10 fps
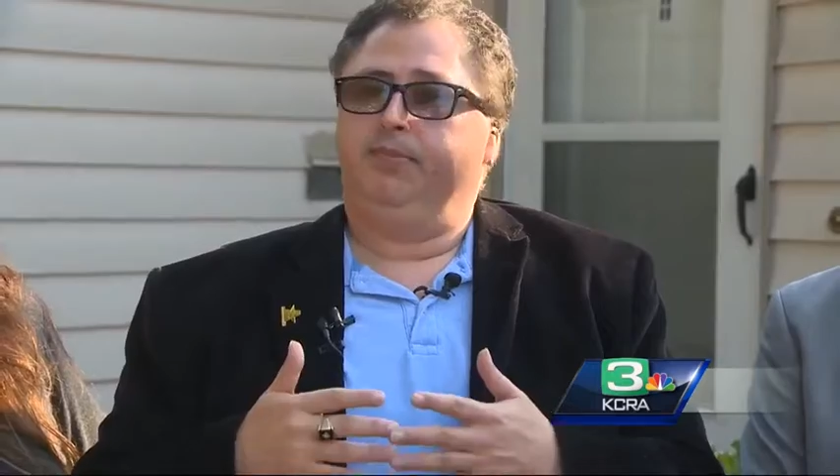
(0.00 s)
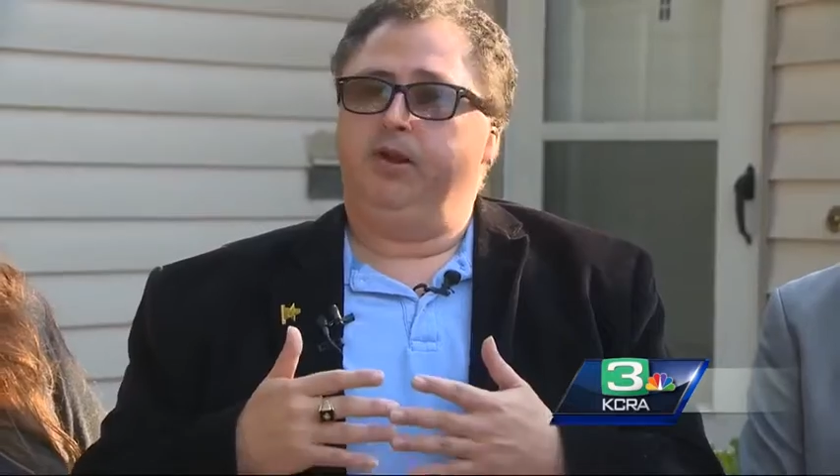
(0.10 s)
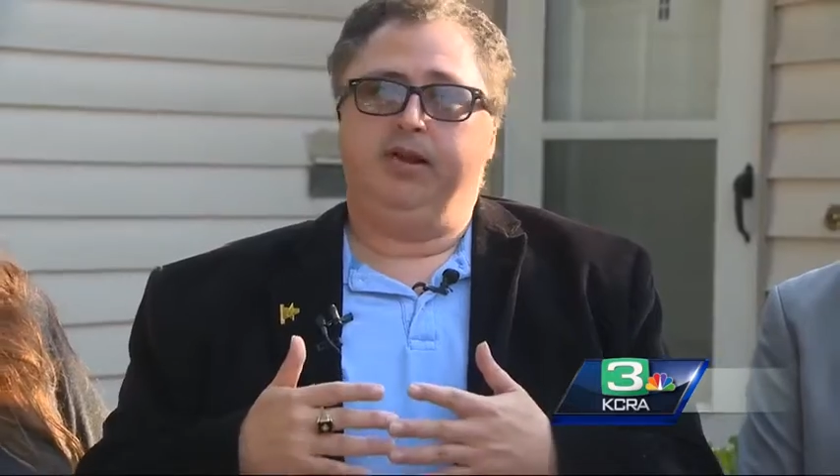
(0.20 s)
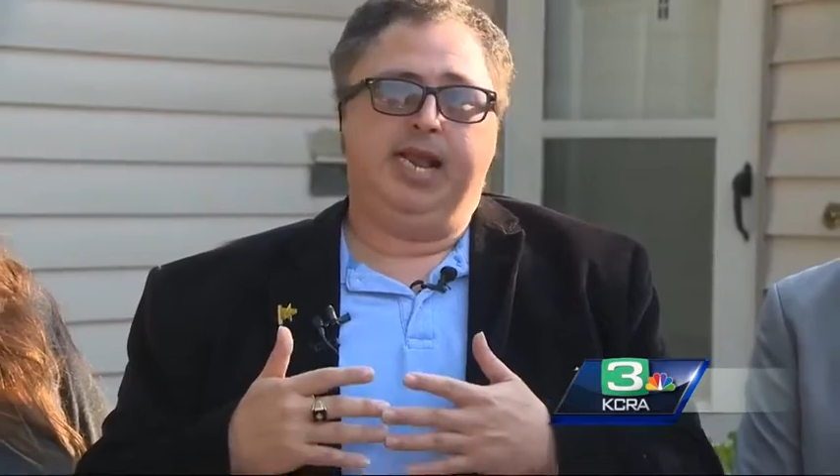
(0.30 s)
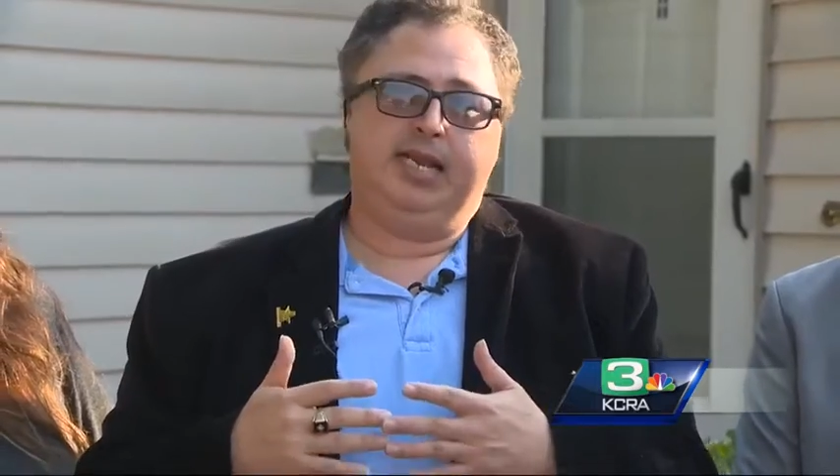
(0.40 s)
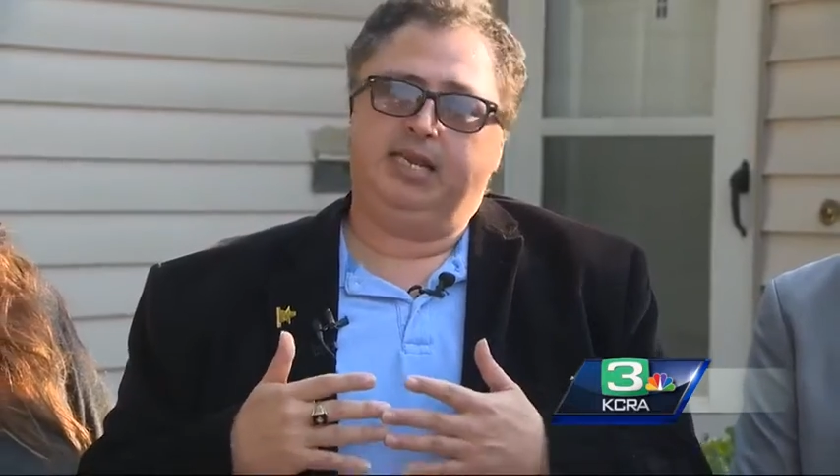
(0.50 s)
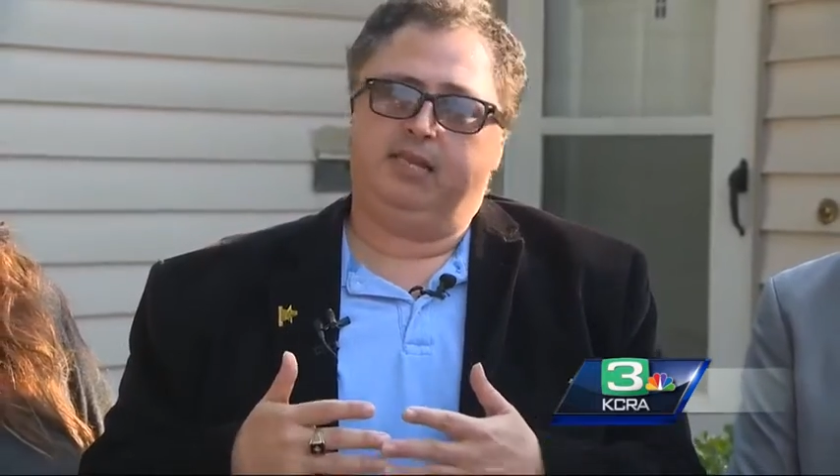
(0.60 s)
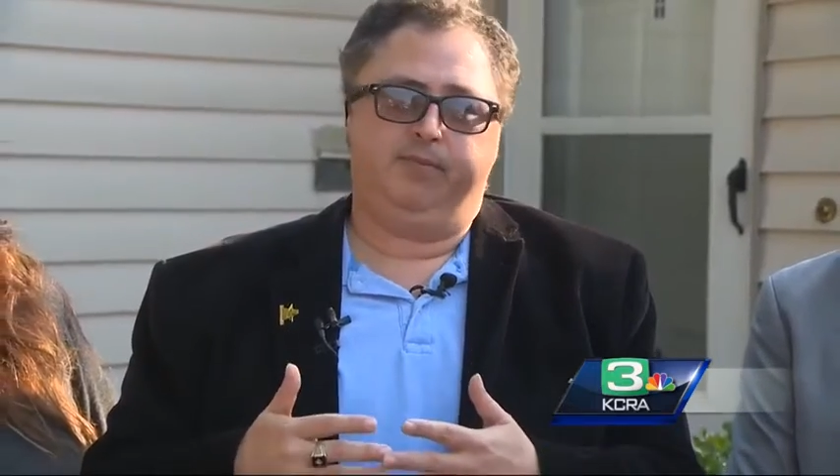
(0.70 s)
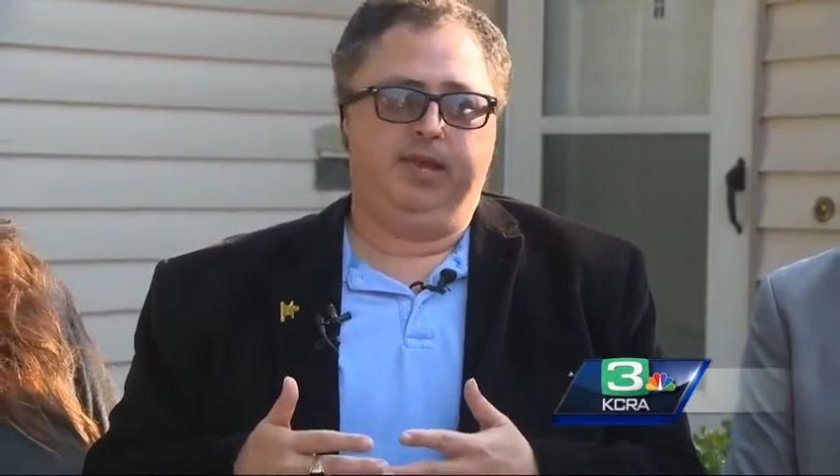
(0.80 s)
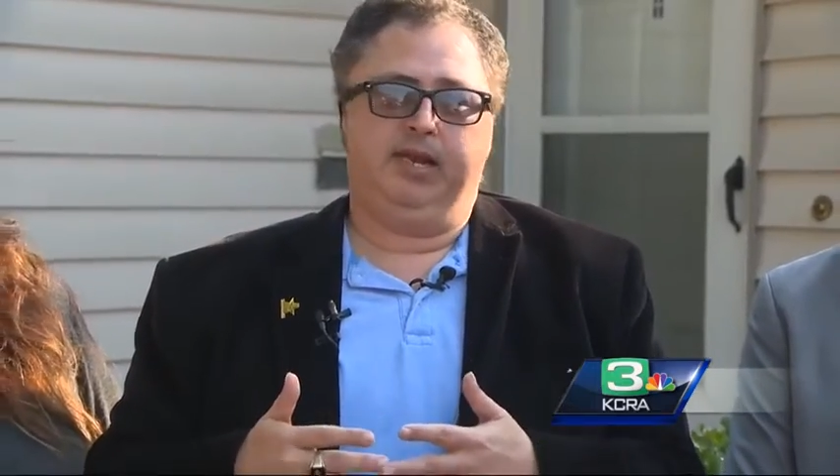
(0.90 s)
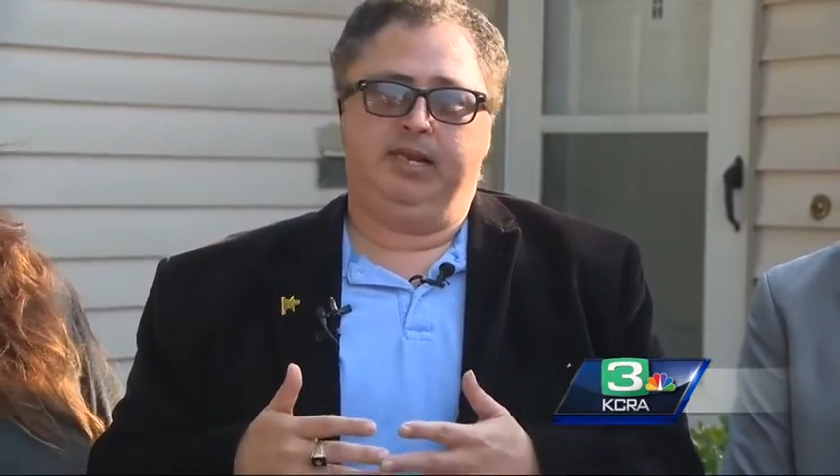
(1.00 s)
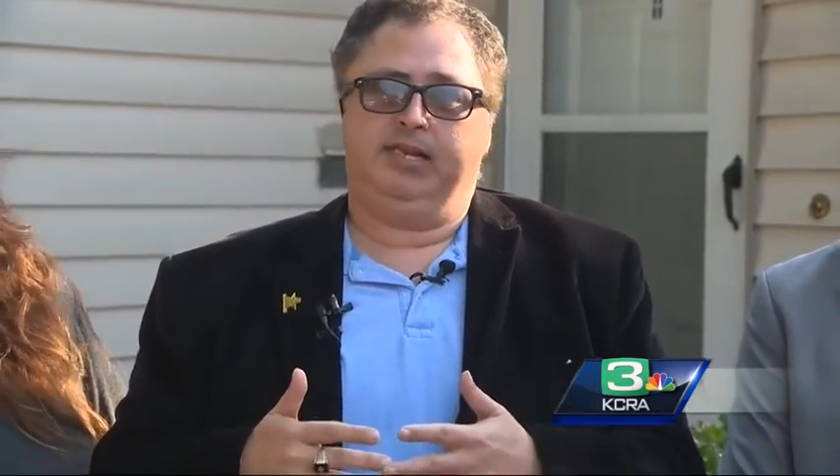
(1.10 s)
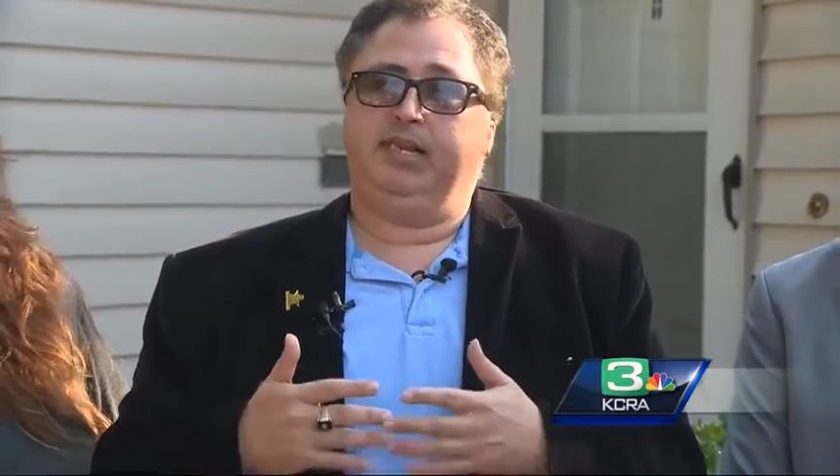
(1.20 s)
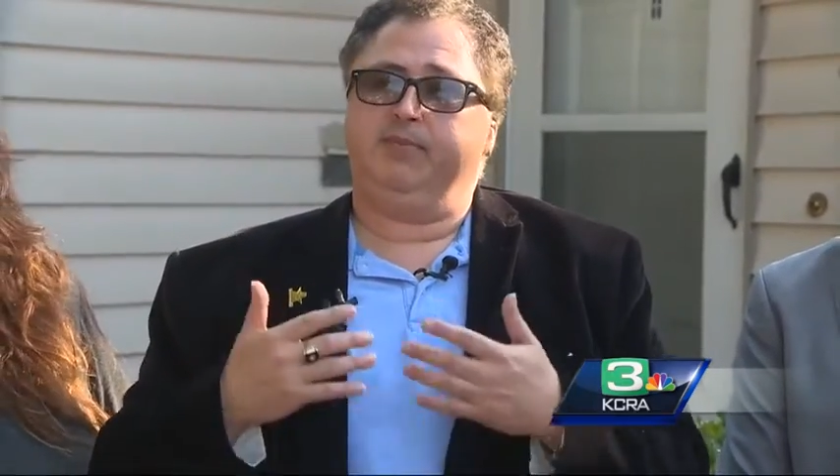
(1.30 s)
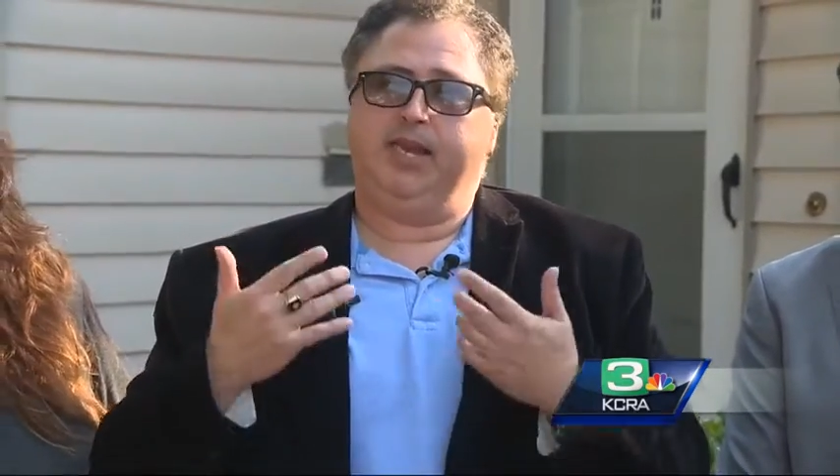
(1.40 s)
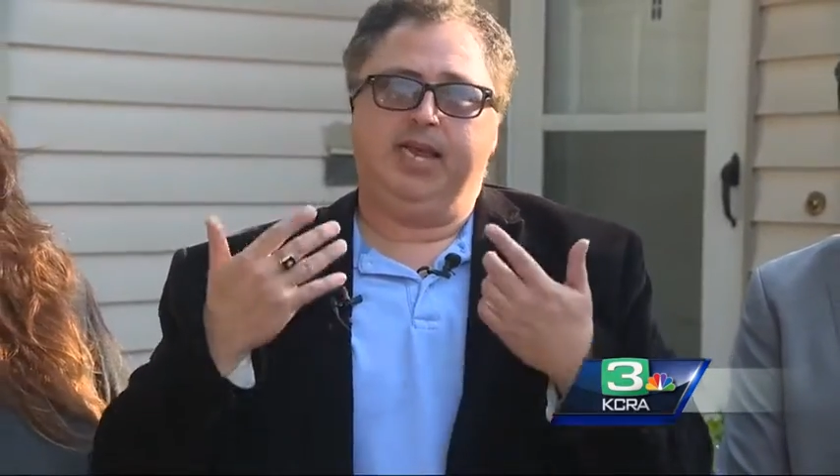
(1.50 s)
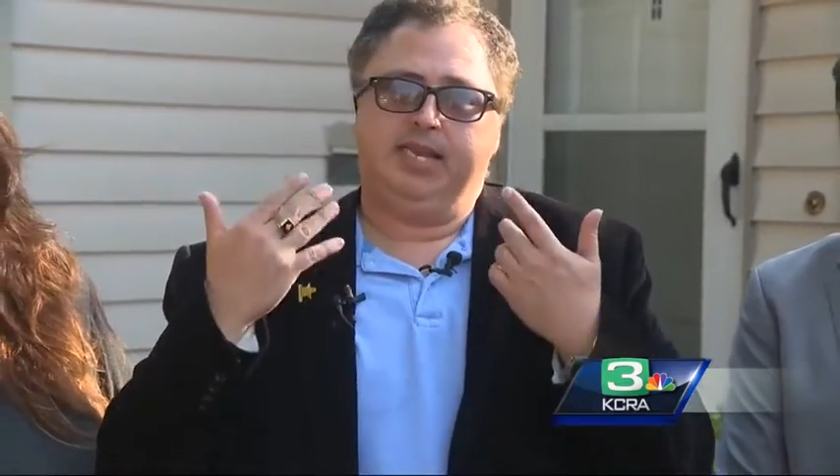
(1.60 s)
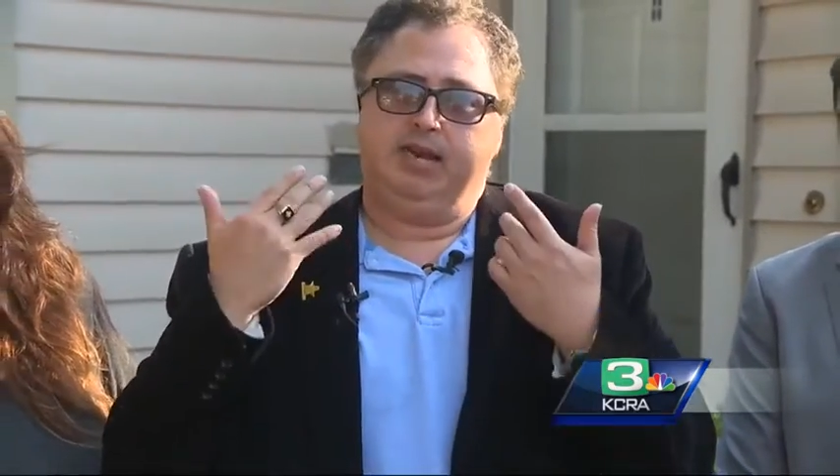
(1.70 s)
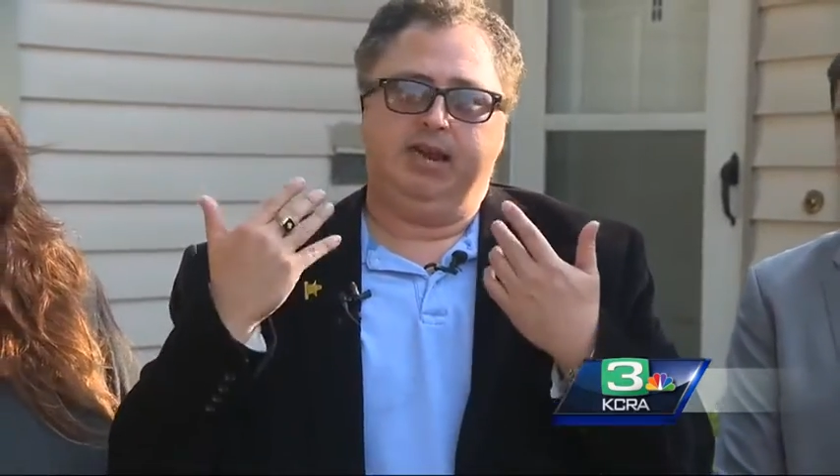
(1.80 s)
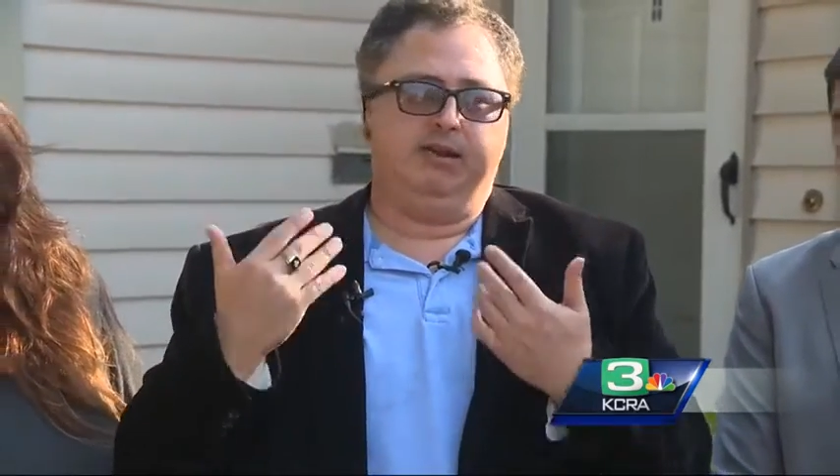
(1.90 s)
They're not disabilities just
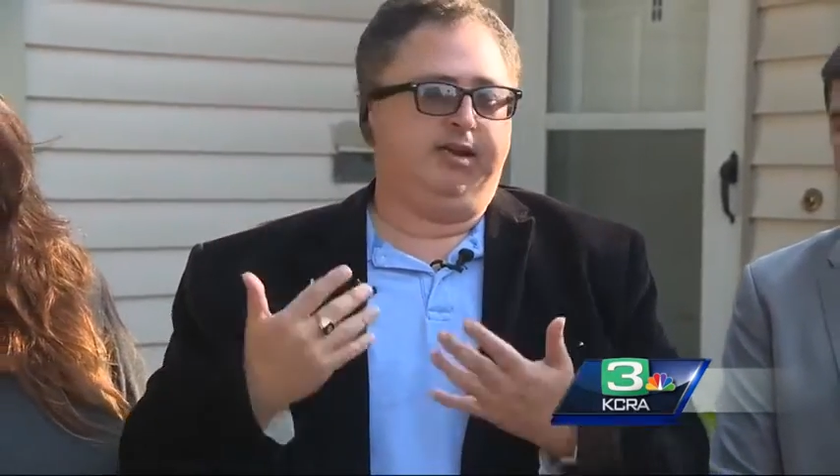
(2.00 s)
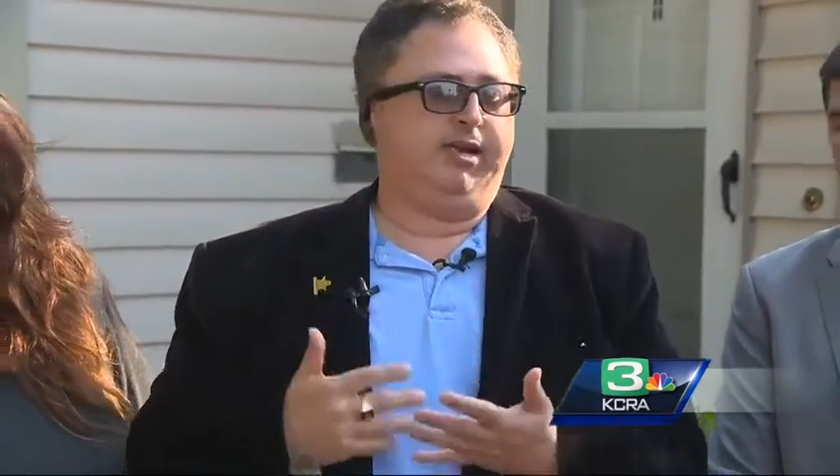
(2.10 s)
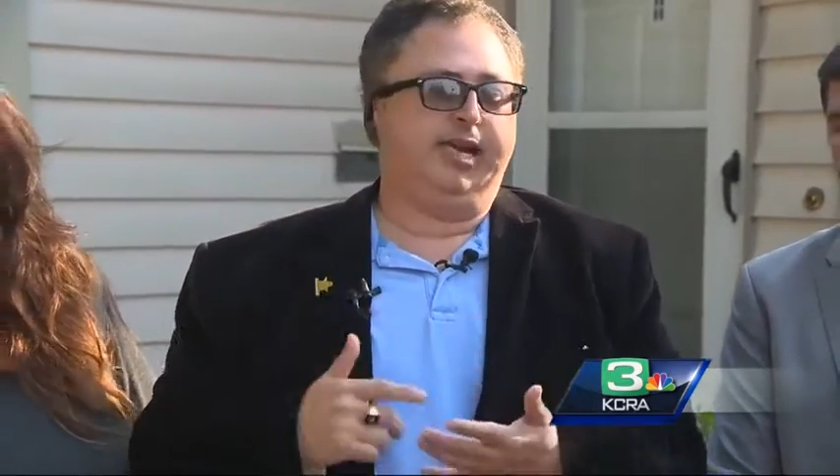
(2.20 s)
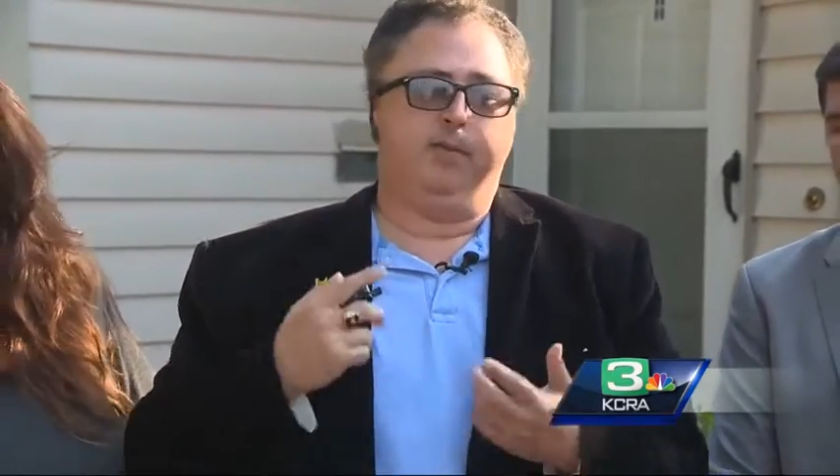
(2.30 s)
because they're, they're,